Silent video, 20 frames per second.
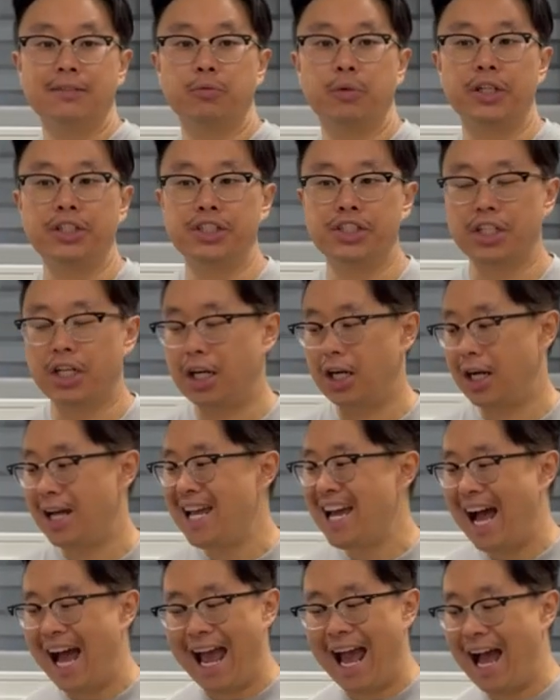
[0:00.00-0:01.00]
which I
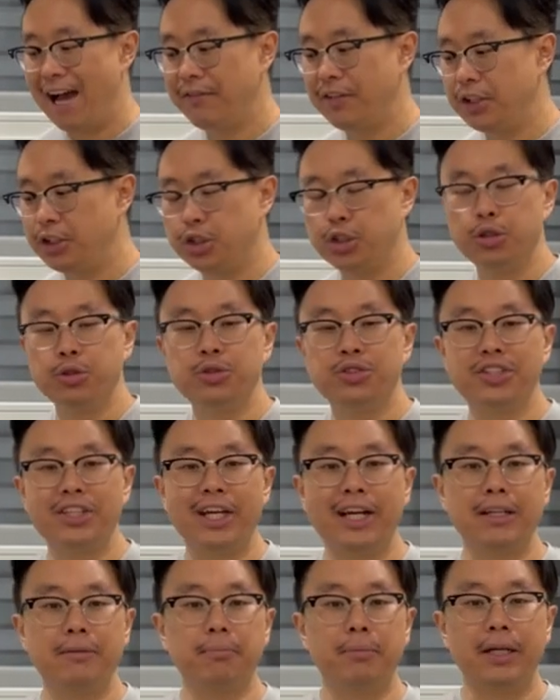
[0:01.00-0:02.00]
haven't used
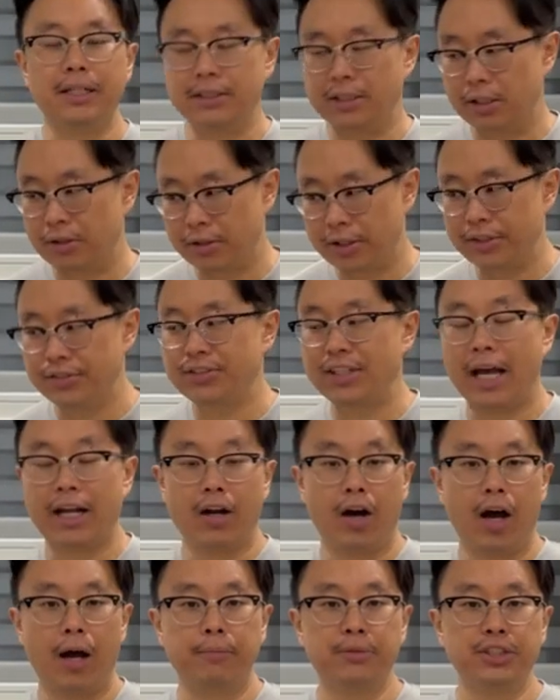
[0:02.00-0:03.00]
yet, but there is that
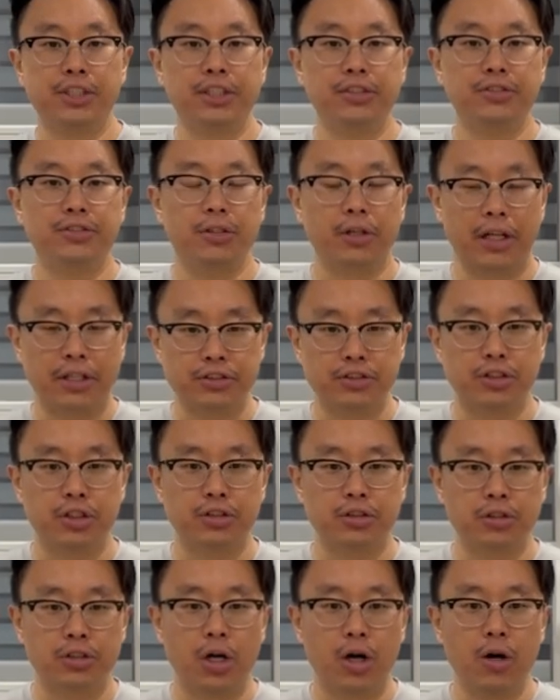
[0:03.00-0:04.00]
option, so that's
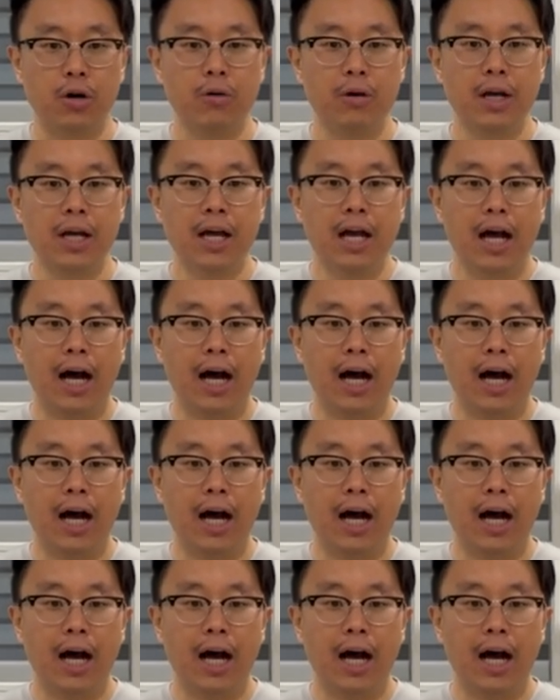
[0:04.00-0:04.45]
good to know.